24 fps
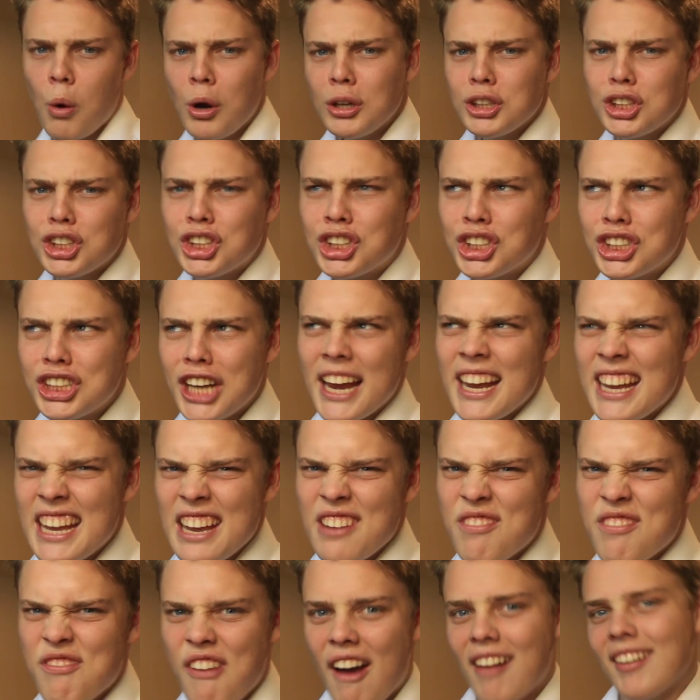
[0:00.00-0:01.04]
What
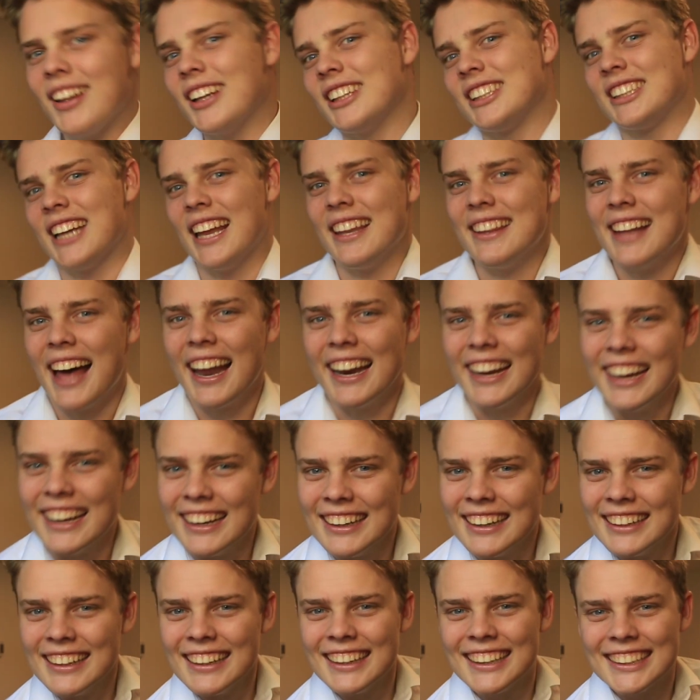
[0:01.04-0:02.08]
cheeky fella sent that
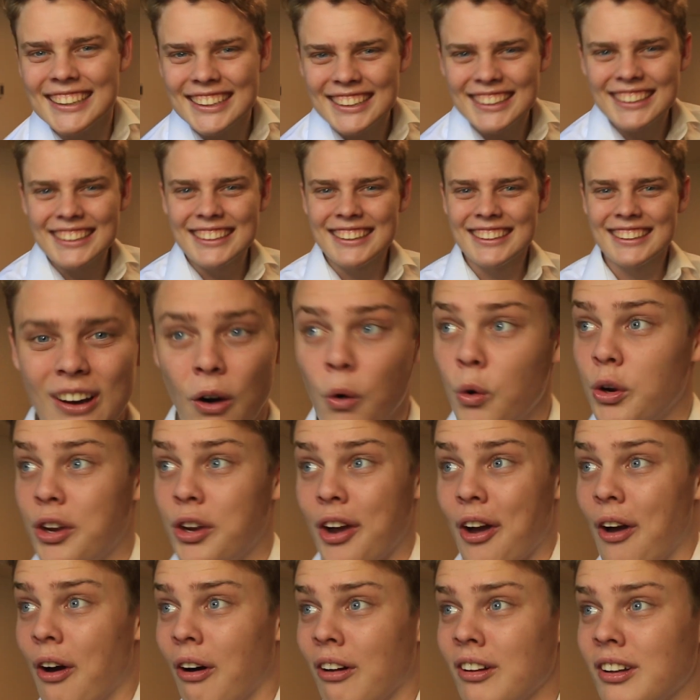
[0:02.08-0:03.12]
in? Oh,
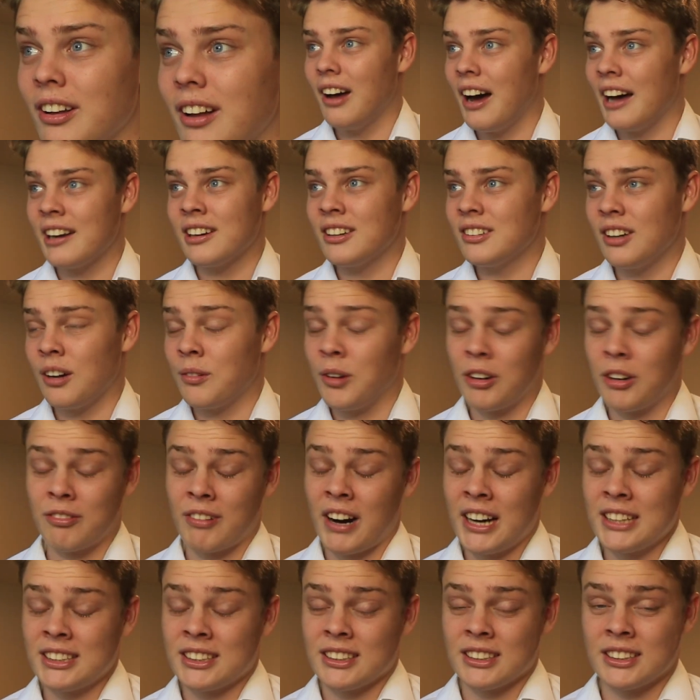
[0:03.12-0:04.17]
girl. I'm not
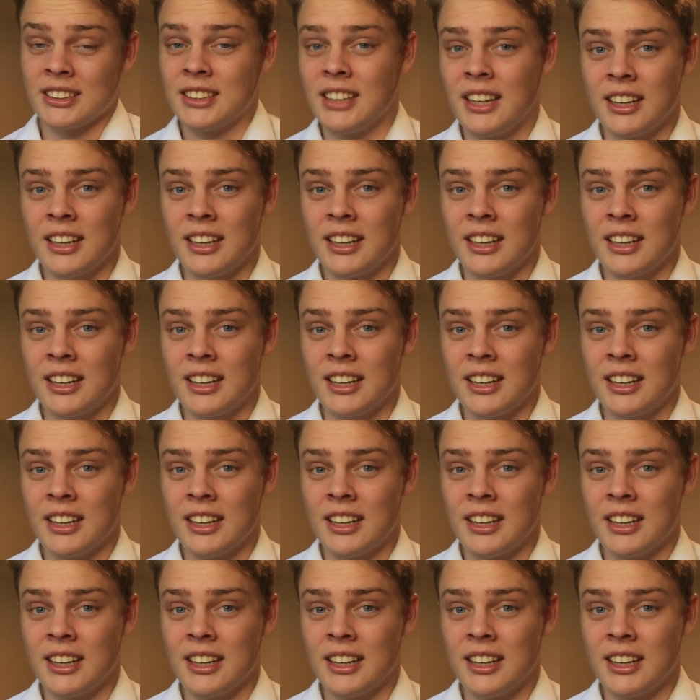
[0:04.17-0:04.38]
racist.